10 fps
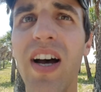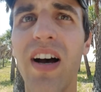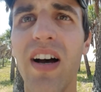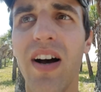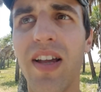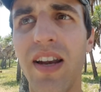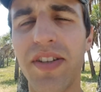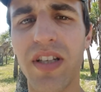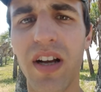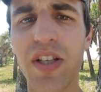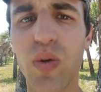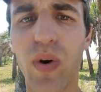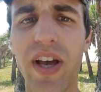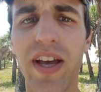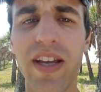again, it's a nice
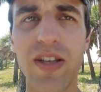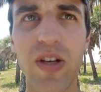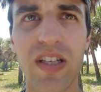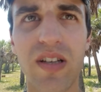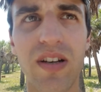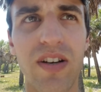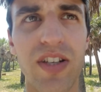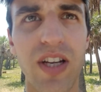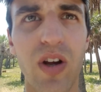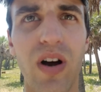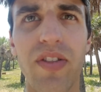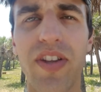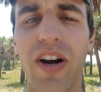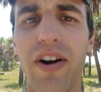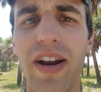way you get to, to go out
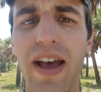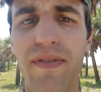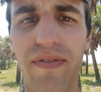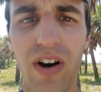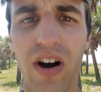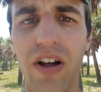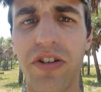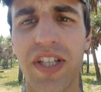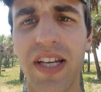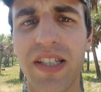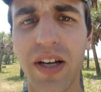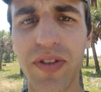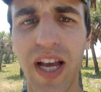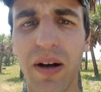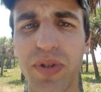there and have fun, test out
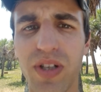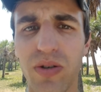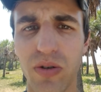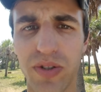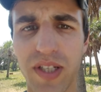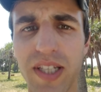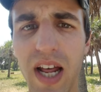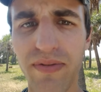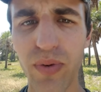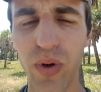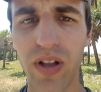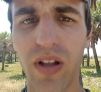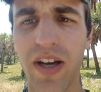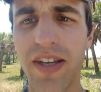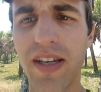the obstacles, decide if you really
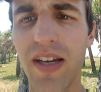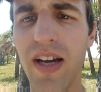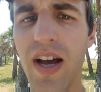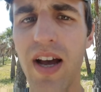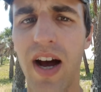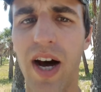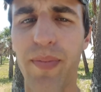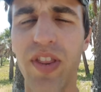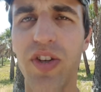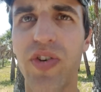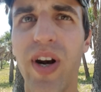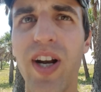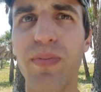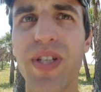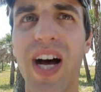like it. Um, and the train
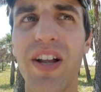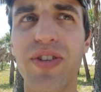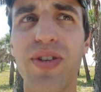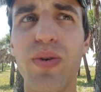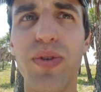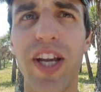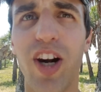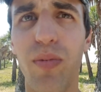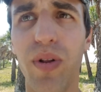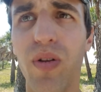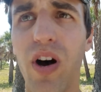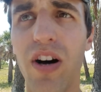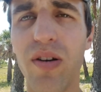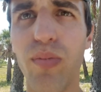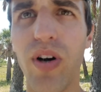up's not too terribly
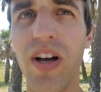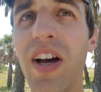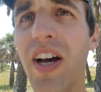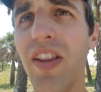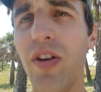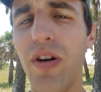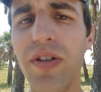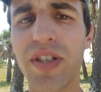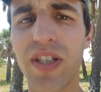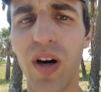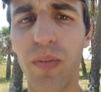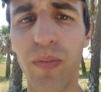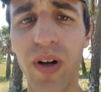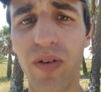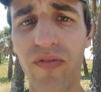long, but there is
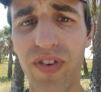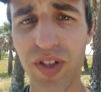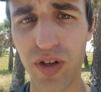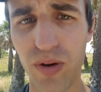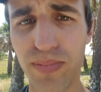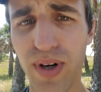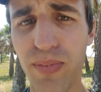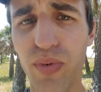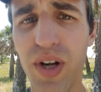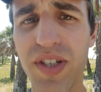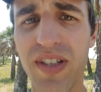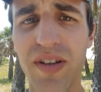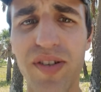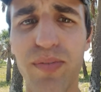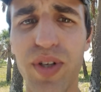some physical preparation that
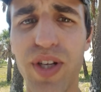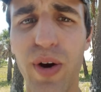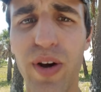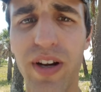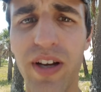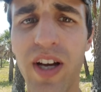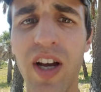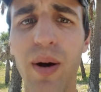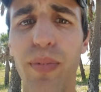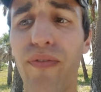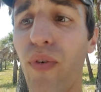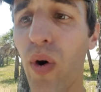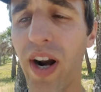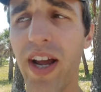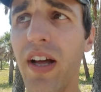you should be doing
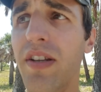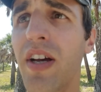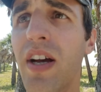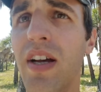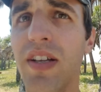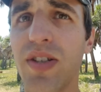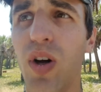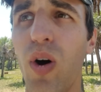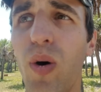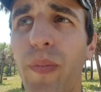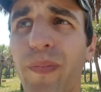beforehand. So